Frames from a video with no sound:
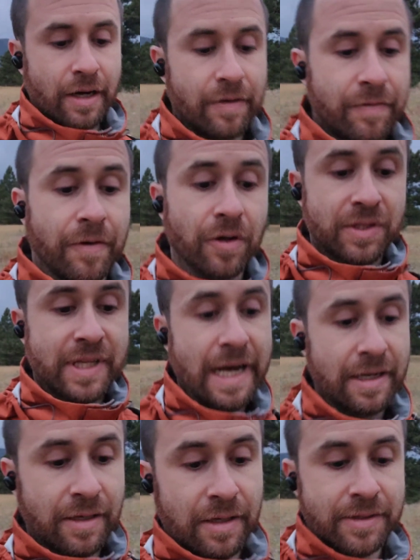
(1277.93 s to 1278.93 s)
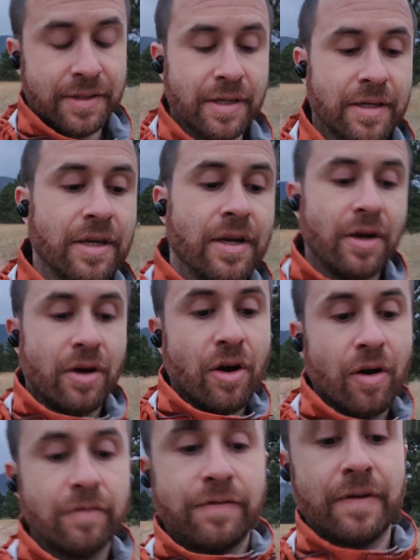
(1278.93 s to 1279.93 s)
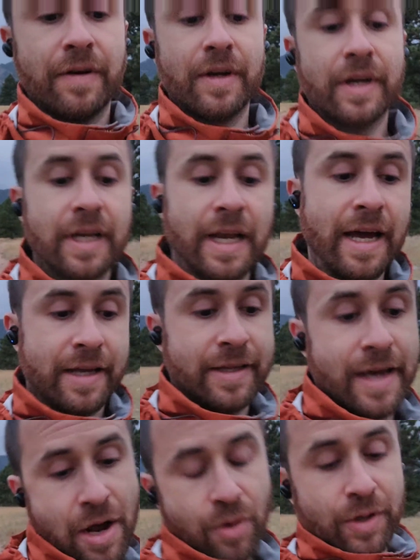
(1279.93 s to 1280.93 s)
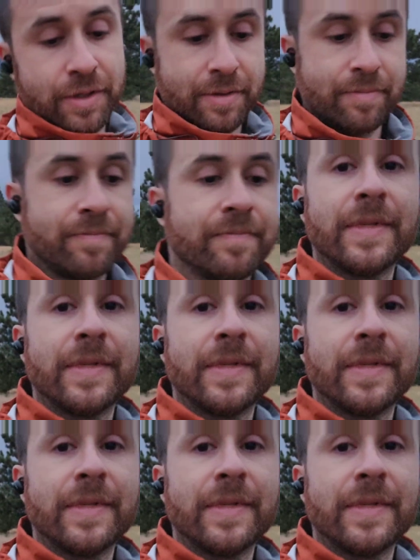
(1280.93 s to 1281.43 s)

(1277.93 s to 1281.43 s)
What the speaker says: first hundreds of client hours,